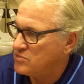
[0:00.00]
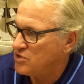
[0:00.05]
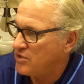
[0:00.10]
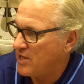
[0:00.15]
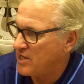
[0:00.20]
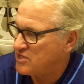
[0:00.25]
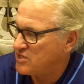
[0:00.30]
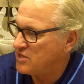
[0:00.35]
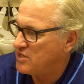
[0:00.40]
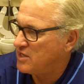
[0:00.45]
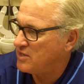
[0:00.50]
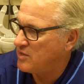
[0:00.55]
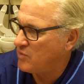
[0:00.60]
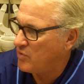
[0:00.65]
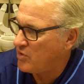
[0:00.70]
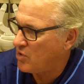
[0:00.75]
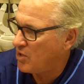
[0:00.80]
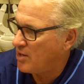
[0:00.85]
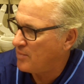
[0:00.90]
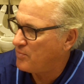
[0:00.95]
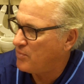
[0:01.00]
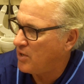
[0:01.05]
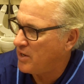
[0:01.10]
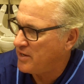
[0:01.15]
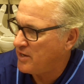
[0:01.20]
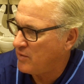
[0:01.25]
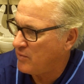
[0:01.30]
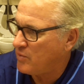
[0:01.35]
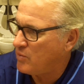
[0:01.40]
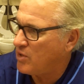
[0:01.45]
so that's the thing that we harp
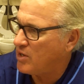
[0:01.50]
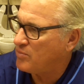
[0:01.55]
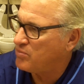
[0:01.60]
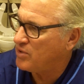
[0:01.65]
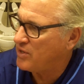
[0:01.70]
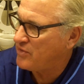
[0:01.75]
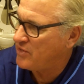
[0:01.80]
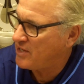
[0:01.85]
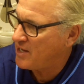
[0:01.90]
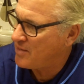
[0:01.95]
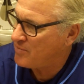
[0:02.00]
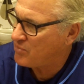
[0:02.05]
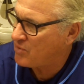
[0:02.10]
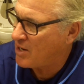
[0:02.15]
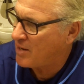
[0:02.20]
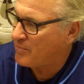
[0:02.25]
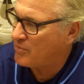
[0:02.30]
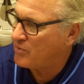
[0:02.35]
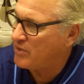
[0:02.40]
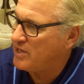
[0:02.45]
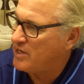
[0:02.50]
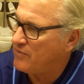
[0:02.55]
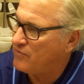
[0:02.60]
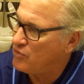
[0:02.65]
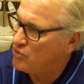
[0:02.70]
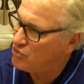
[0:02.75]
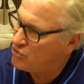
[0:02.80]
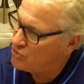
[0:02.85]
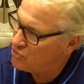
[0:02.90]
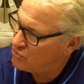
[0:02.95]
on here. We want to play the game properly, and
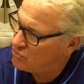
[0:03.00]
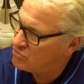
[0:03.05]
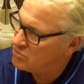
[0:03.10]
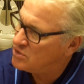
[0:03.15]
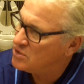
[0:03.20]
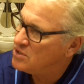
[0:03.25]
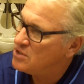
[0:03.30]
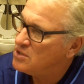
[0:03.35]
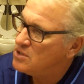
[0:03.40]
if you do,